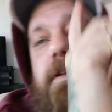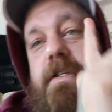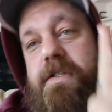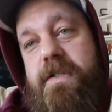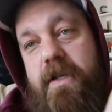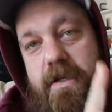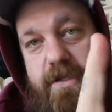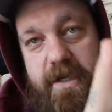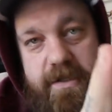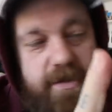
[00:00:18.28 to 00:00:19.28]
let's
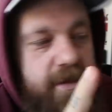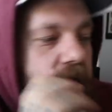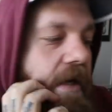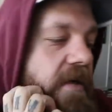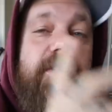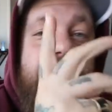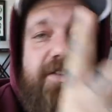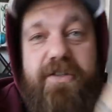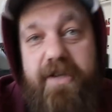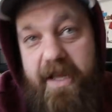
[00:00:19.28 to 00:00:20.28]
discuss yesterday. So
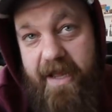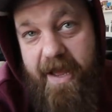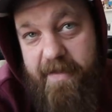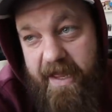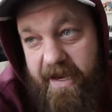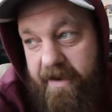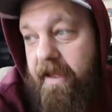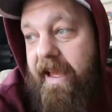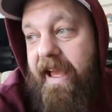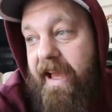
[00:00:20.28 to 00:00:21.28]
yesterday I made
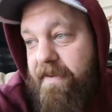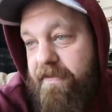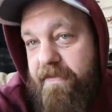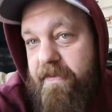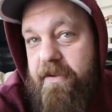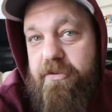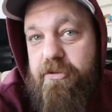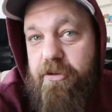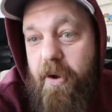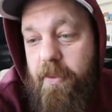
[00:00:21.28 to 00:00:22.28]
a half
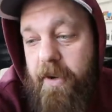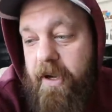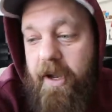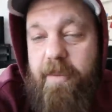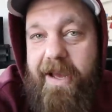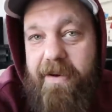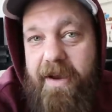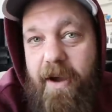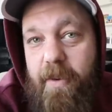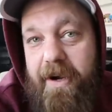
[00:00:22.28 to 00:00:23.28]
joke about
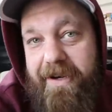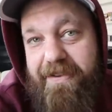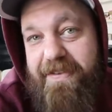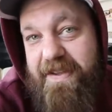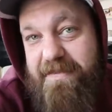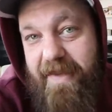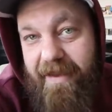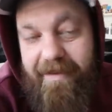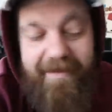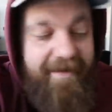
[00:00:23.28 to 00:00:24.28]
not wearing a
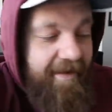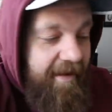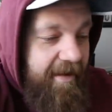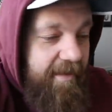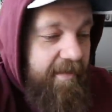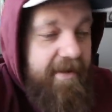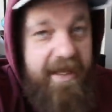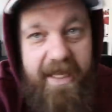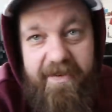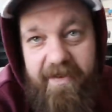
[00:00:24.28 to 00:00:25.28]
seatbelt. Um,
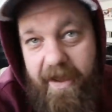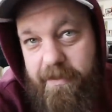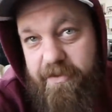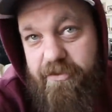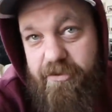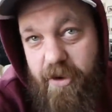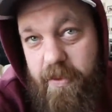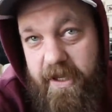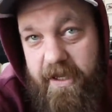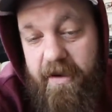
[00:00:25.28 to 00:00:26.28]
yes, I was
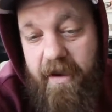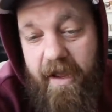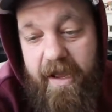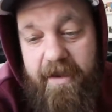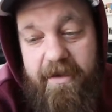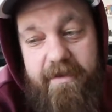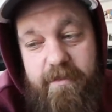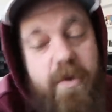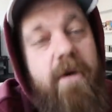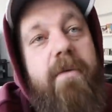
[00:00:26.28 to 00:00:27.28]
joking. I,
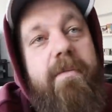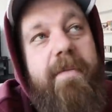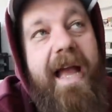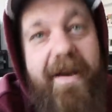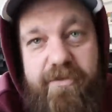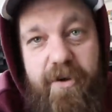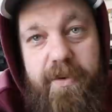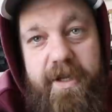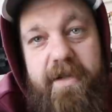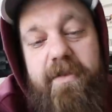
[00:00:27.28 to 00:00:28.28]
well, half
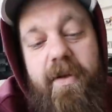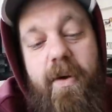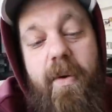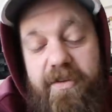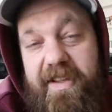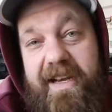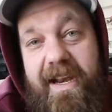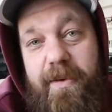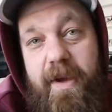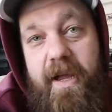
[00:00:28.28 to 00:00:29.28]
joking. So let's just get
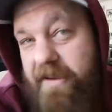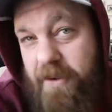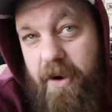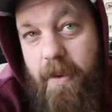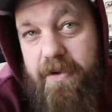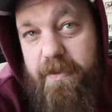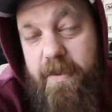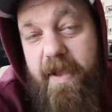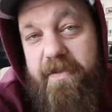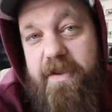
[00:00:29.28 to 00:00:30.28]
out of the way. I don't always
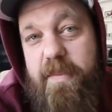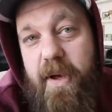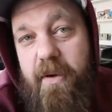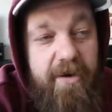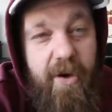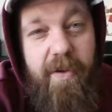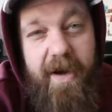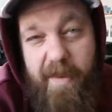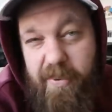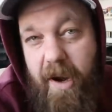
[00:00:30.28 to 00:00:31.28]
wear my seatbelt. I know
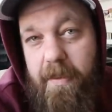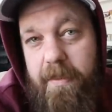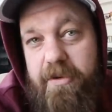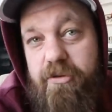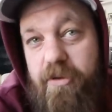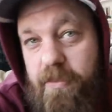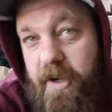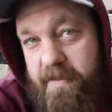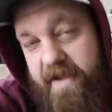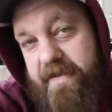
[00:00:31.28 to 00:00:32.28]
that I probably should
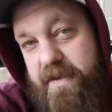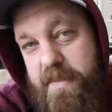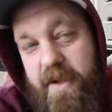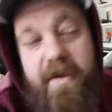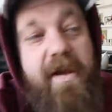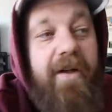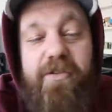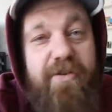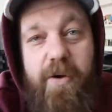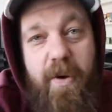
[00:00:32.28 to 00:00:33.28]
wear my seatbelt. I
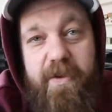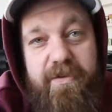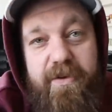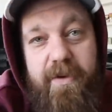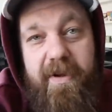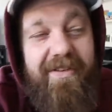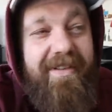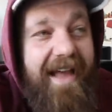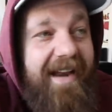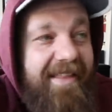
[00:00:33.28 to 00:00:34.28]
just don't always do it. There's a
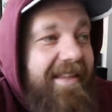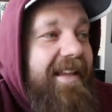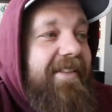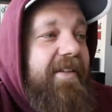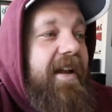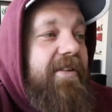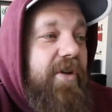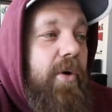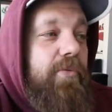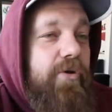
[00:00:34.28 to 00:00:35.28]
lot of things that I
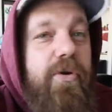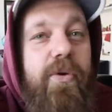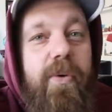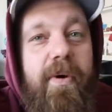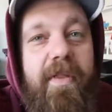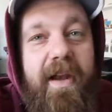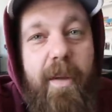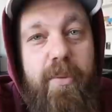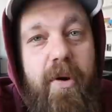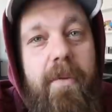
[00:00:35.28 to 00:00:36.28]
don't do that
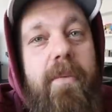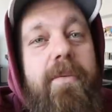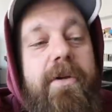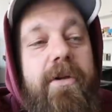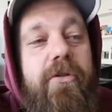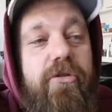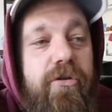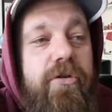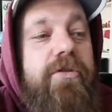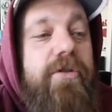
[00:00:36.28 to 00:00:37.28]
I probably
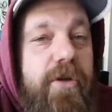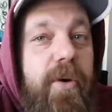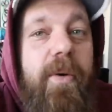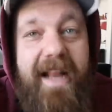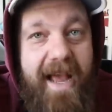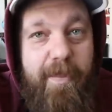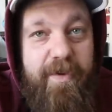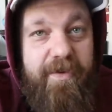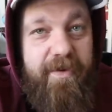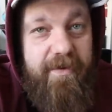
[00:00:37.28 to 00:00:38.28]
should do. It
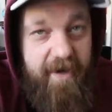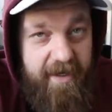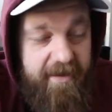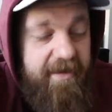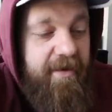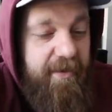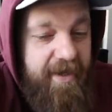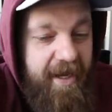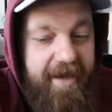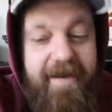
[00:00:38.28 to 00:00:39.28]
happens, right?
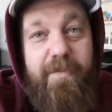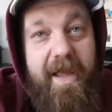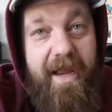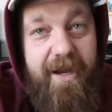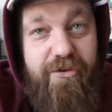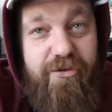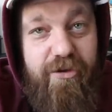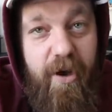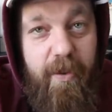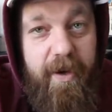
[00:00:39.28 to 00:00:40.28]
Okay, I was making a
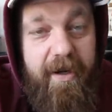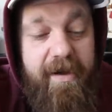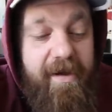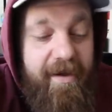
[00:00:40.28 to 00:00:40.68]
joke